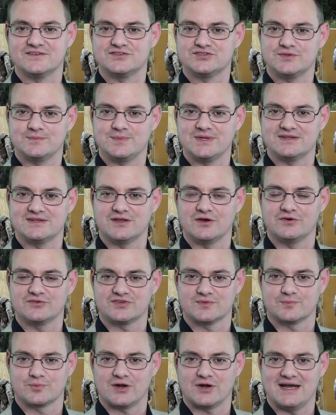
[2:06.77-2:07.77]
it should be no
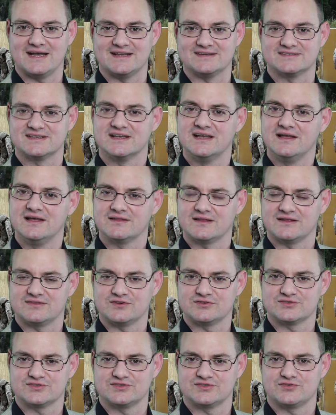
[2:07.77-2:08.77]
surprise that
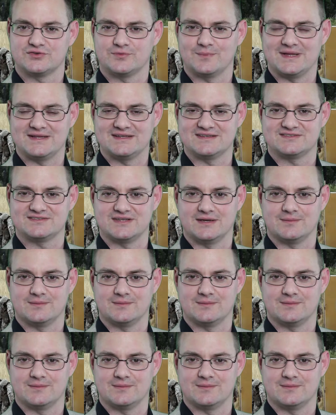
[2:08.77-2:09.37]
there's a tremendous